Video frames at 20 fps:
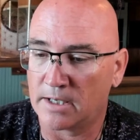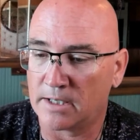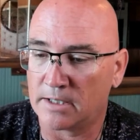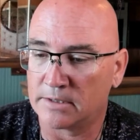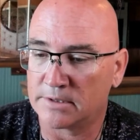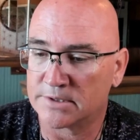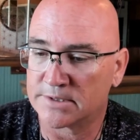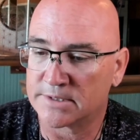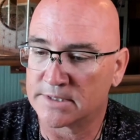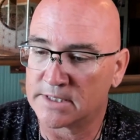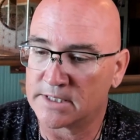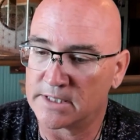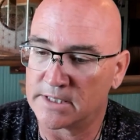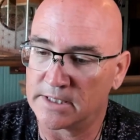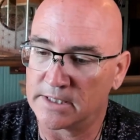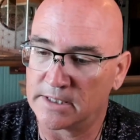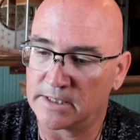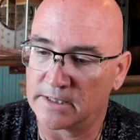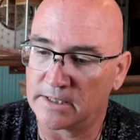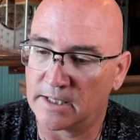Uh, let's
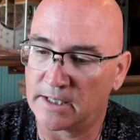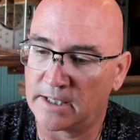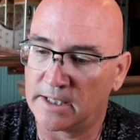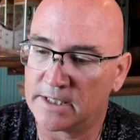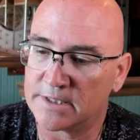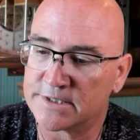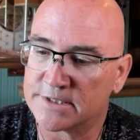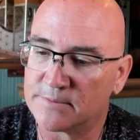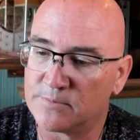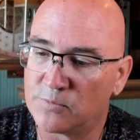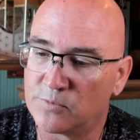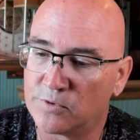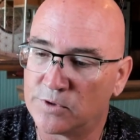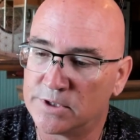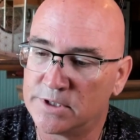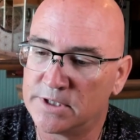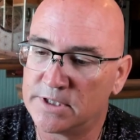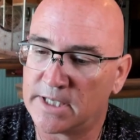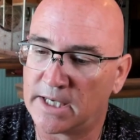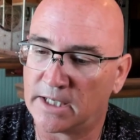see, I had some
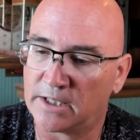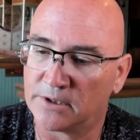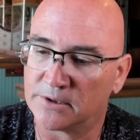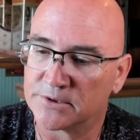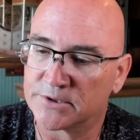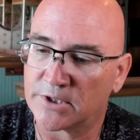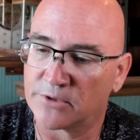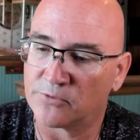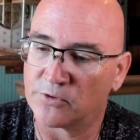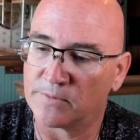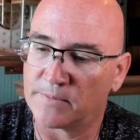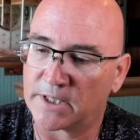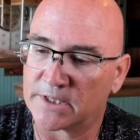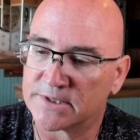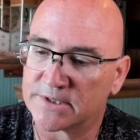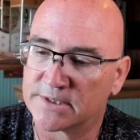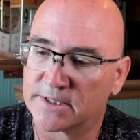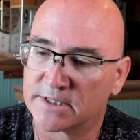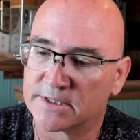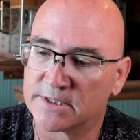wooden dowels that were
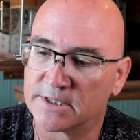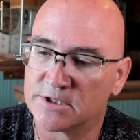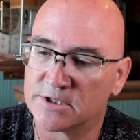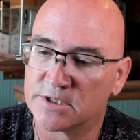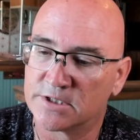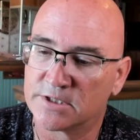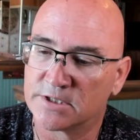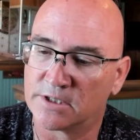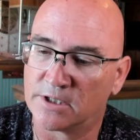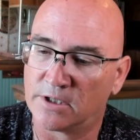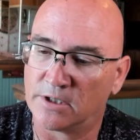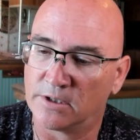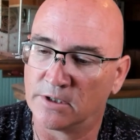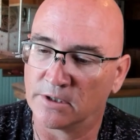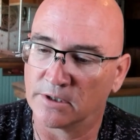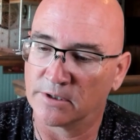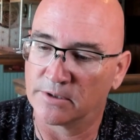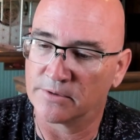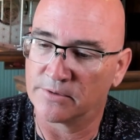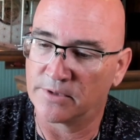about six inches
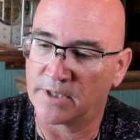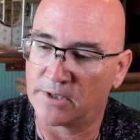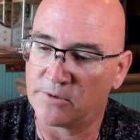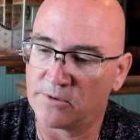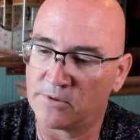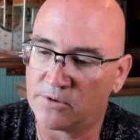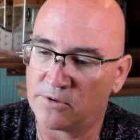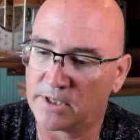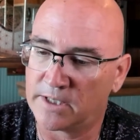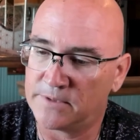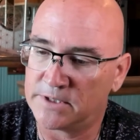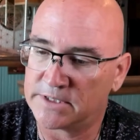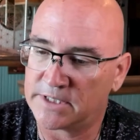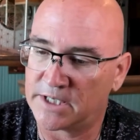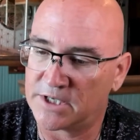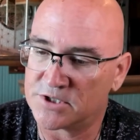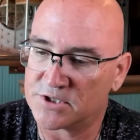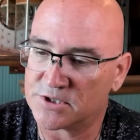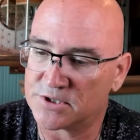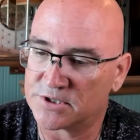long. They were
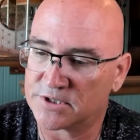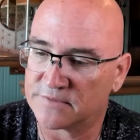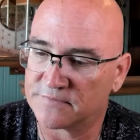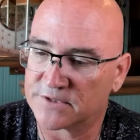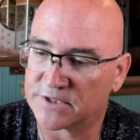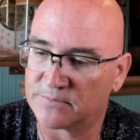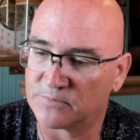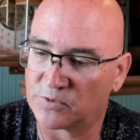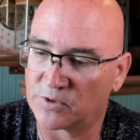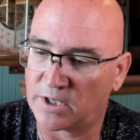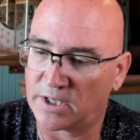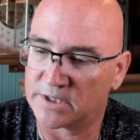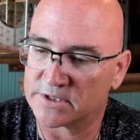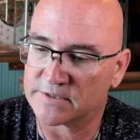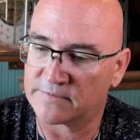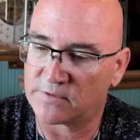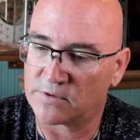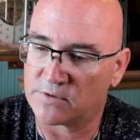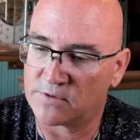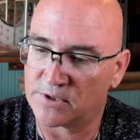imitations of some
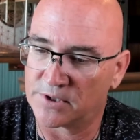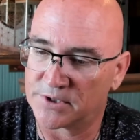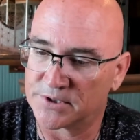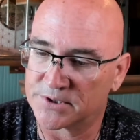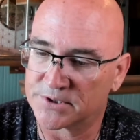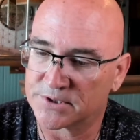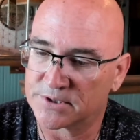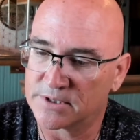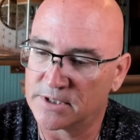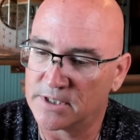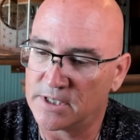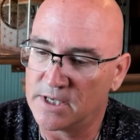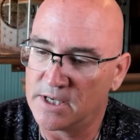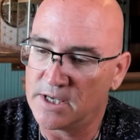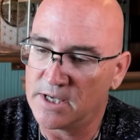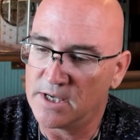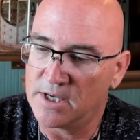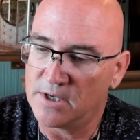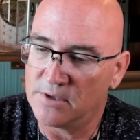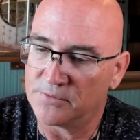rods of Horus.
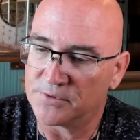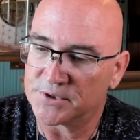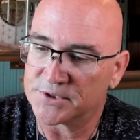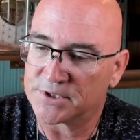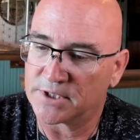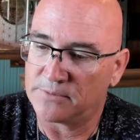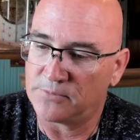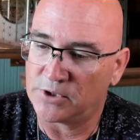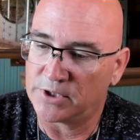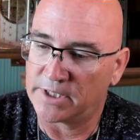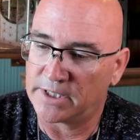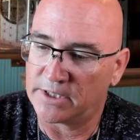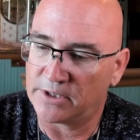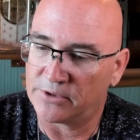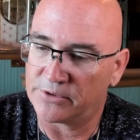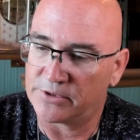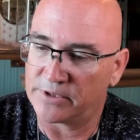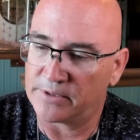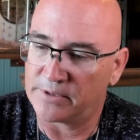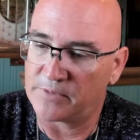When someone
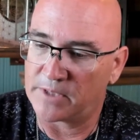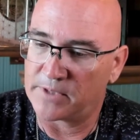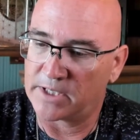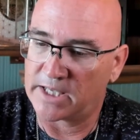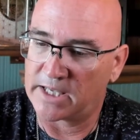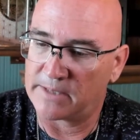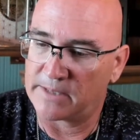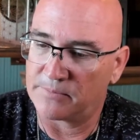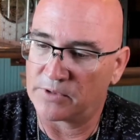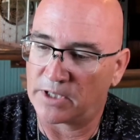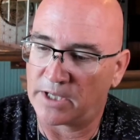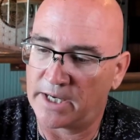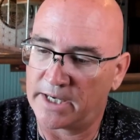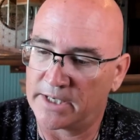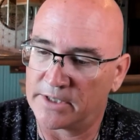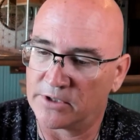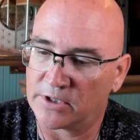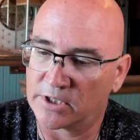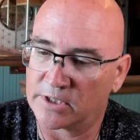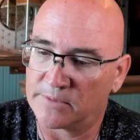held them, they became
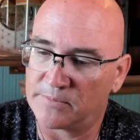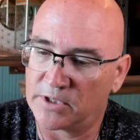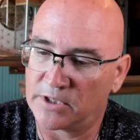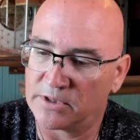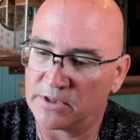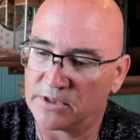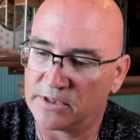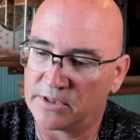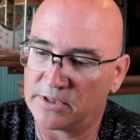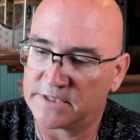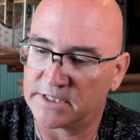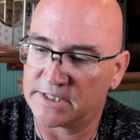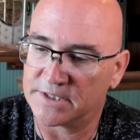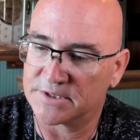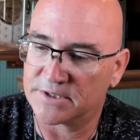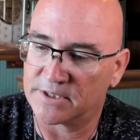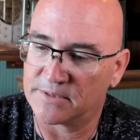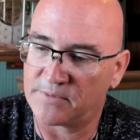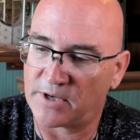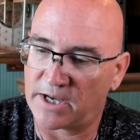lighter and could be lifted
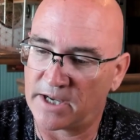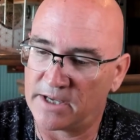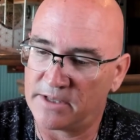easily by